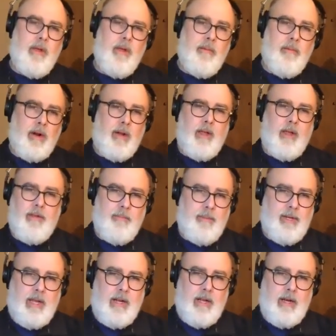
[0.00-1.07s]
Marquez
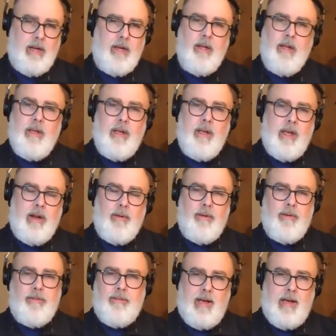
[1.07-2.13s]
Medina, and it
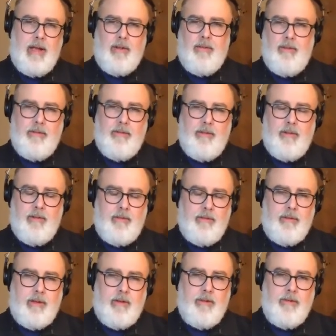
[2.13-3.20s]
was signed on this and
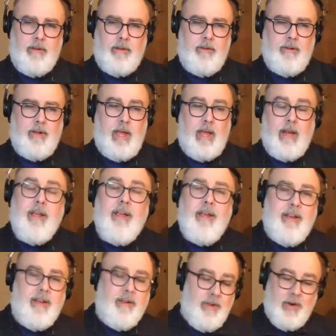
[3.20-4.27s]
such and such a date.
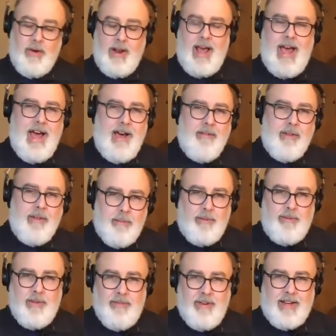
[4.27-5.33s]
Now, if you don't have a
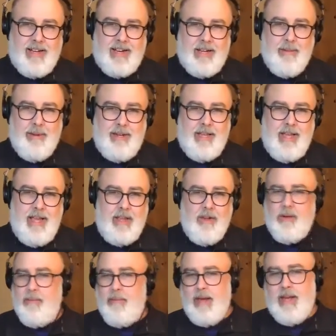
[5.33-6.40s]
specific document date, you
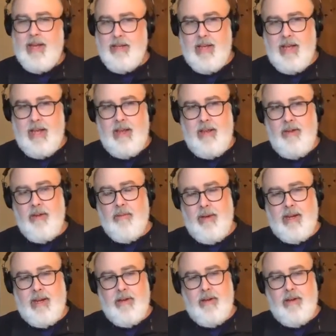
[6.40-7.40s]
can make a date. You can make it